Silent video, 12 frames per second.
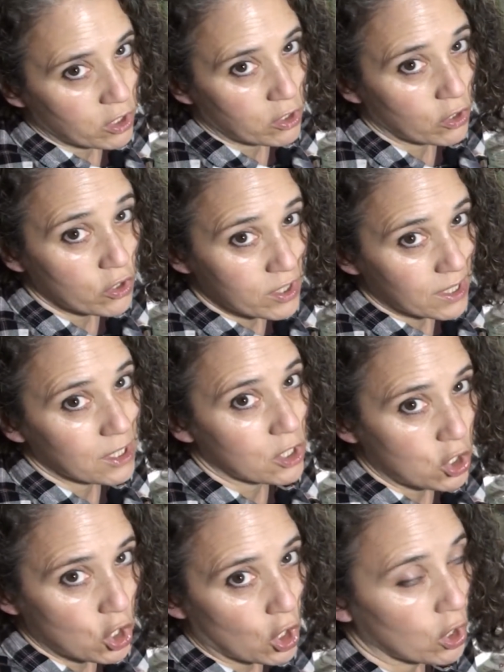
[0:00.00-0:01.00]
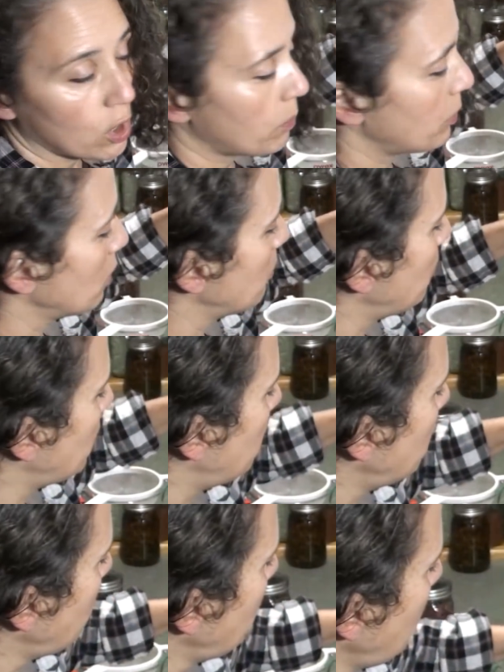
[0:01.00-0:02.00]
It turns it dark purple.
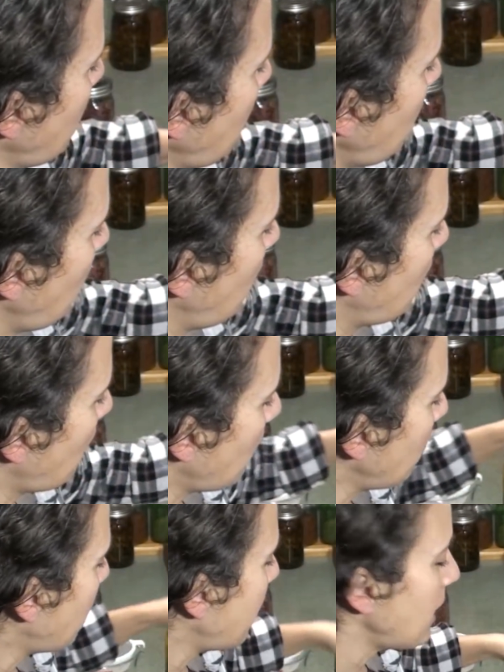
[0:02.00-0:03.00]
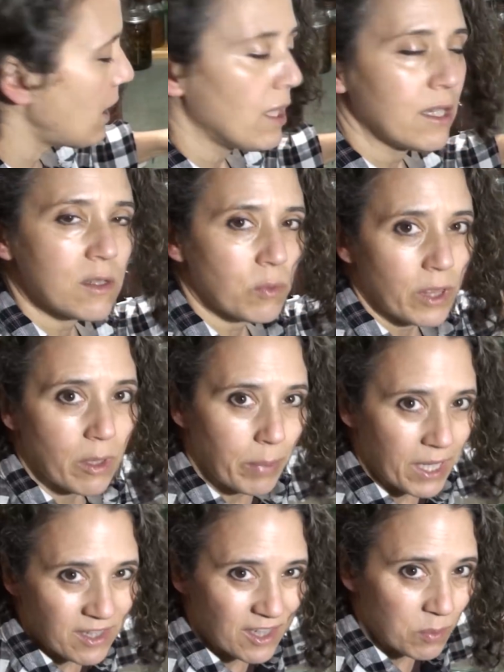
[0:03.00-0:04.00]
And I'm liking this one the
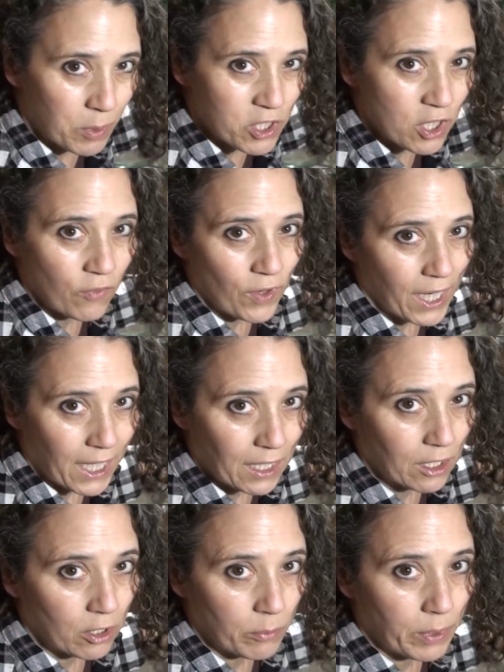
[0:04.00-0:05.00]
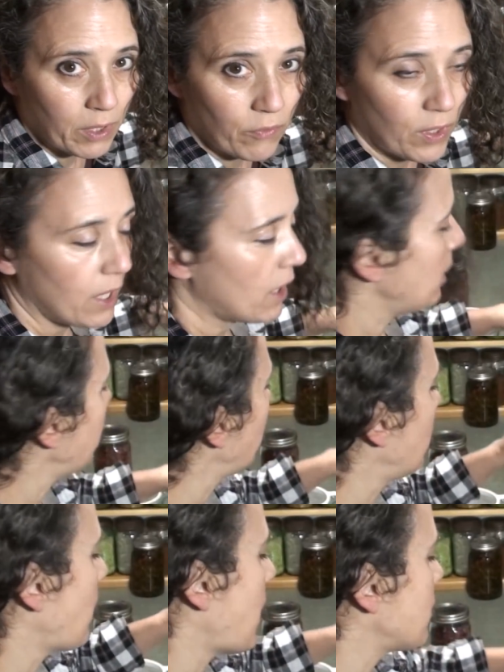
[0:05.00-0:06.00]
best, especially if I add a little bit of vanilla.
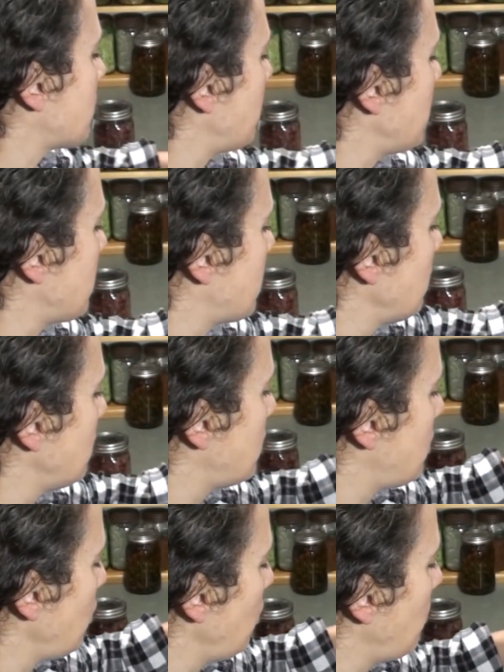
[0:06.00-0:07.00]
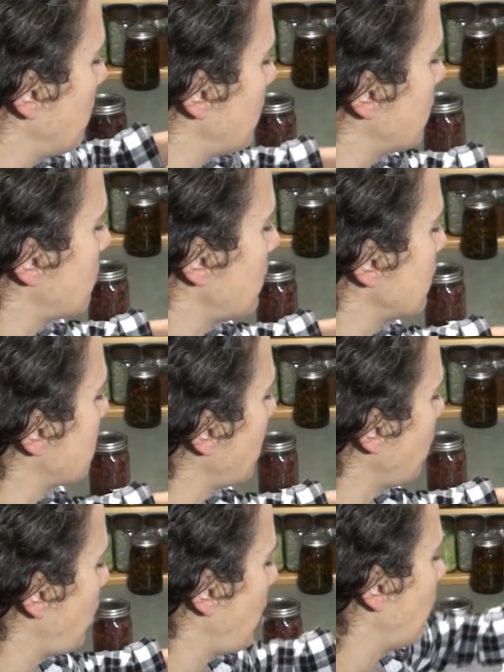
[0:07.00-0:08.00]
The raspberry's good too, but this one is my
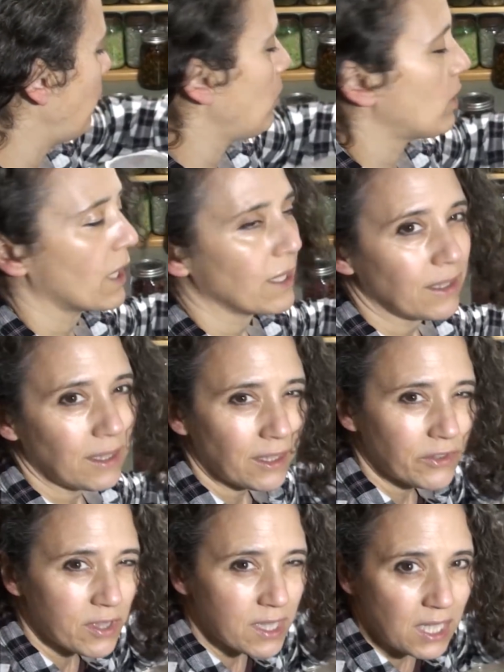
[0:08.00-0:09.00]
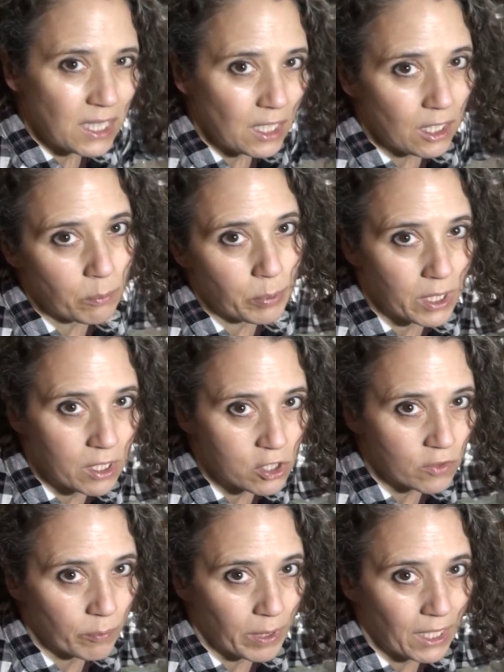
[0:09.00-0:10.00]
favorite. That little teeny pinch
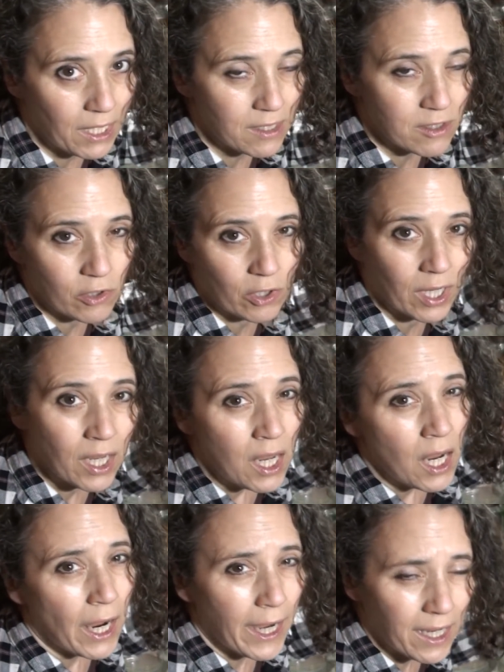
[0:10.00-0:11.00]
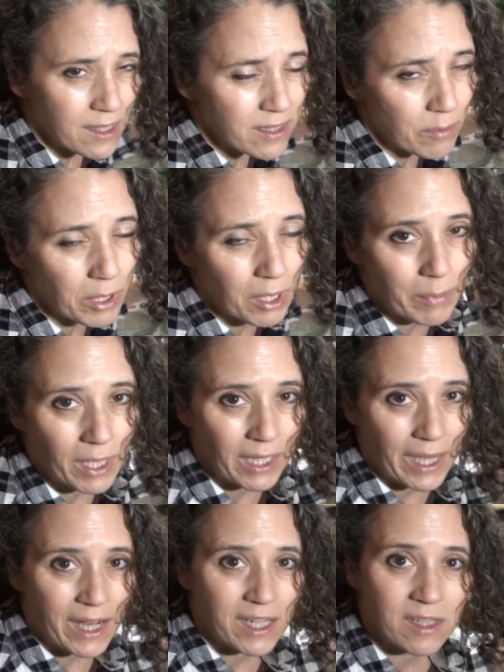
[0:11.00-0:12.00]
of baking soda. I had somebody in my
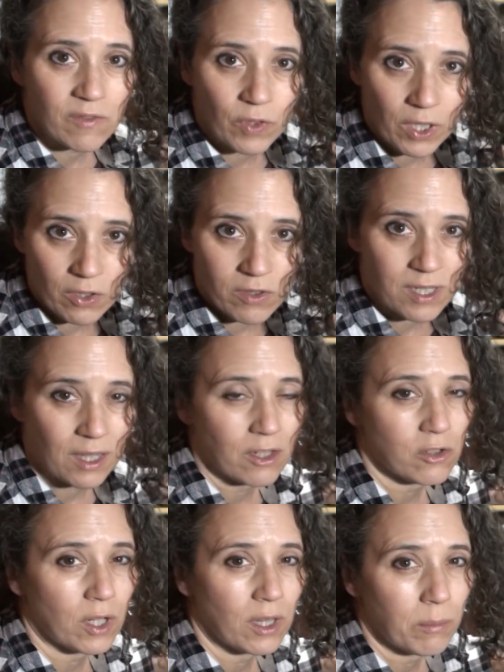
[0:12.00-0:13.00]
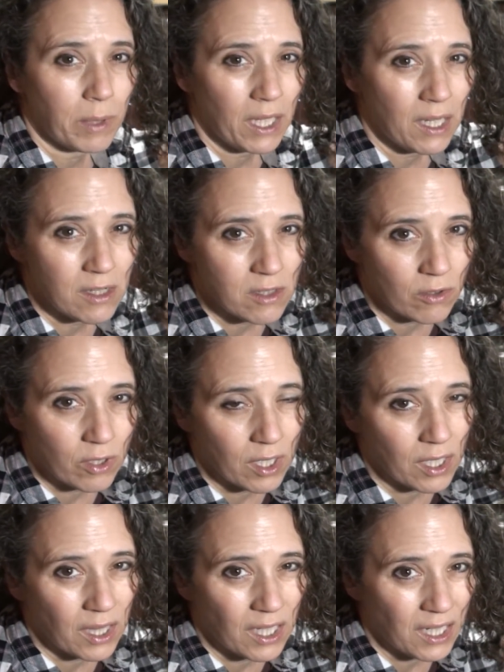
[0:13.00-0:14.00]
last video say they tried the baking soda
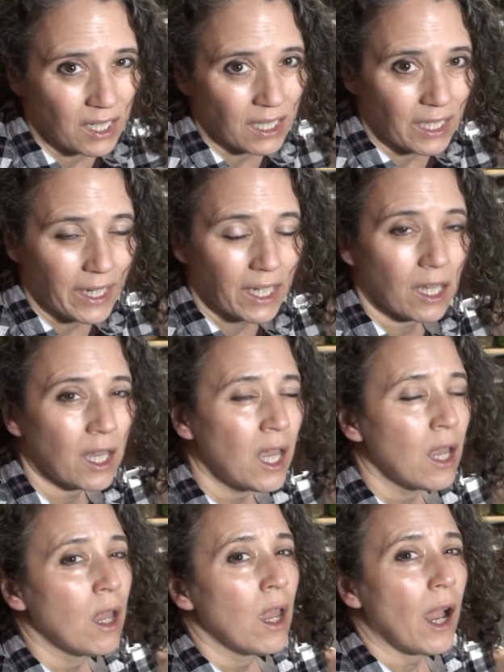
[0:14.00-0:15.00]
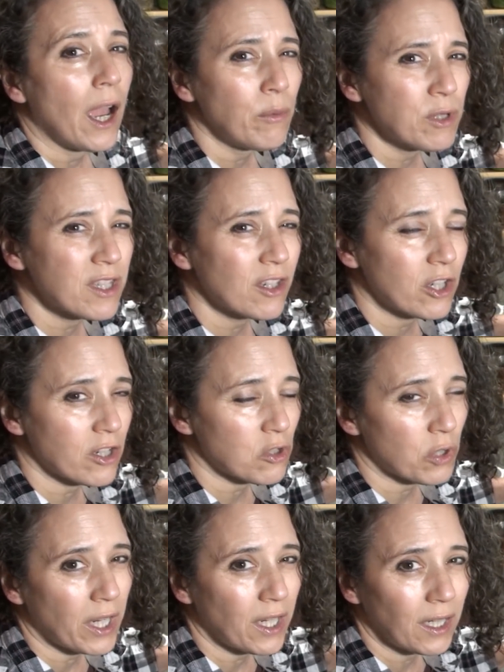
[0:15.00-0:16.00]
and they didn't like it. I would suggest
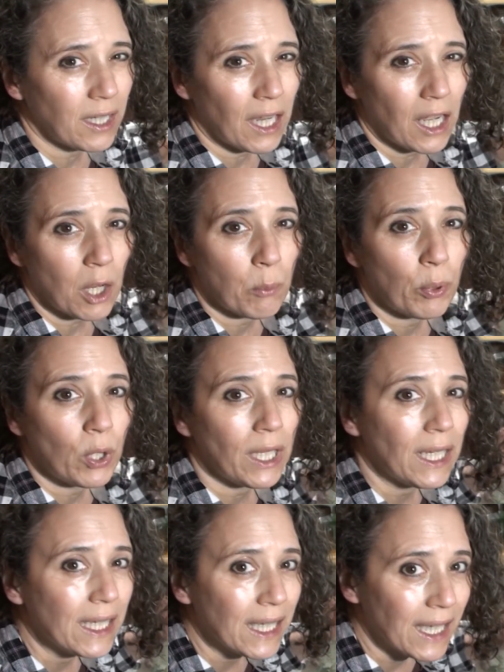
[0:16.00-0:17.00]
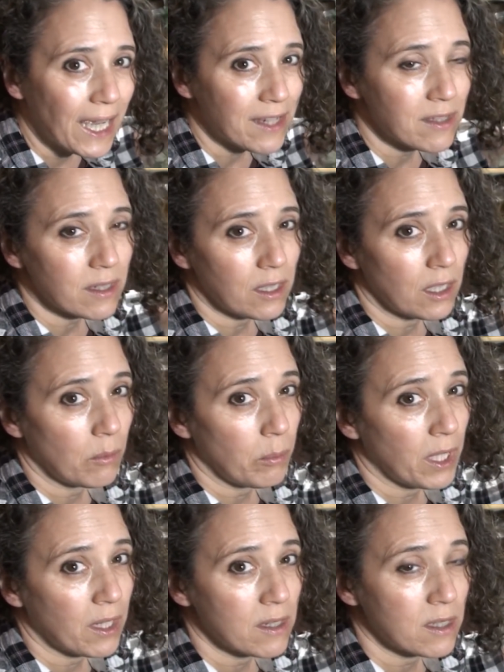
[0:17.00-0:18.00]
trying it again and putting less in
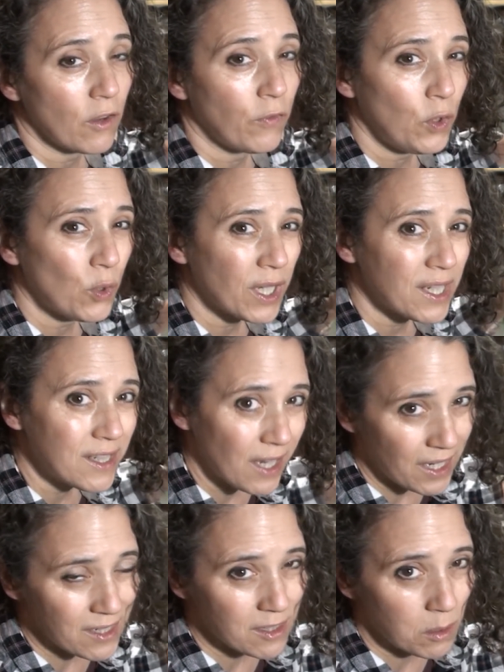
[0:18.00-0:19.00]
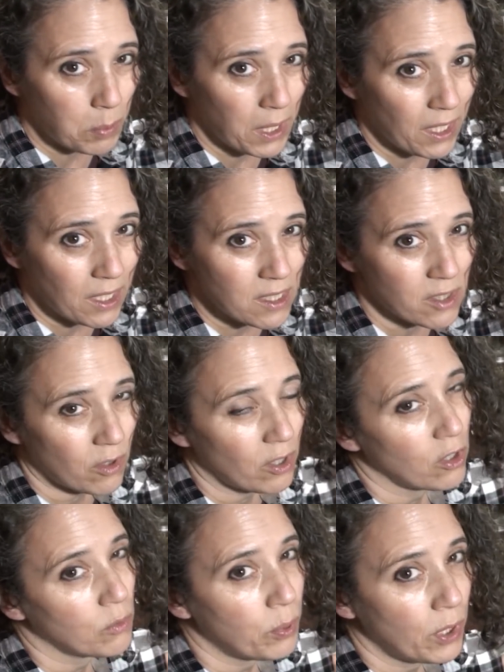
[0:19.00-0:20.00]
because if you can taste the baking soda,
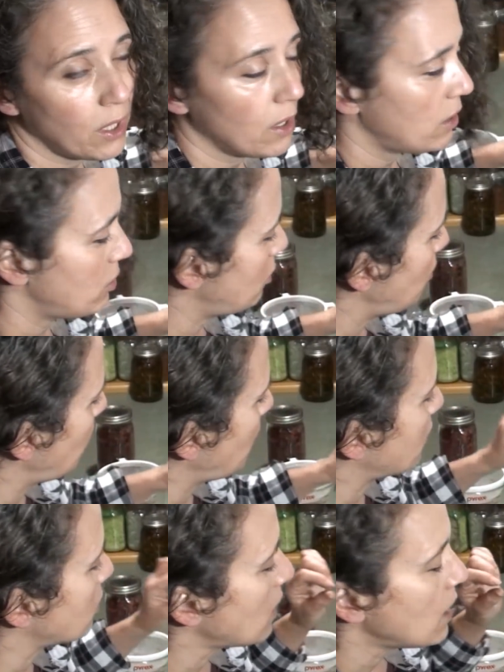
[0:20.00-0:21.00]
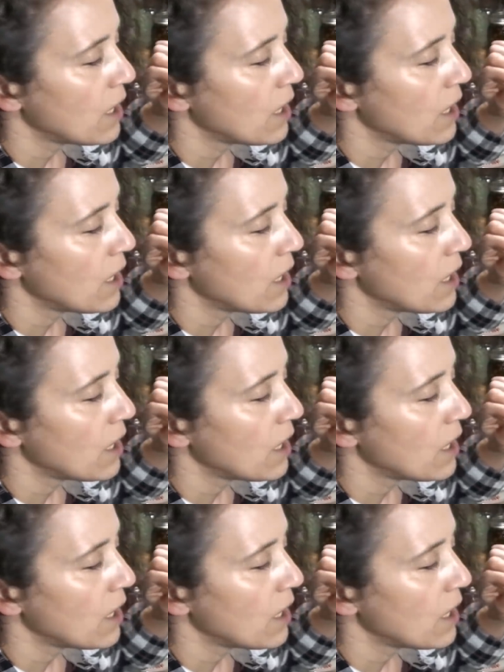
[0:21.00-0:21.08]
you're putting in too much.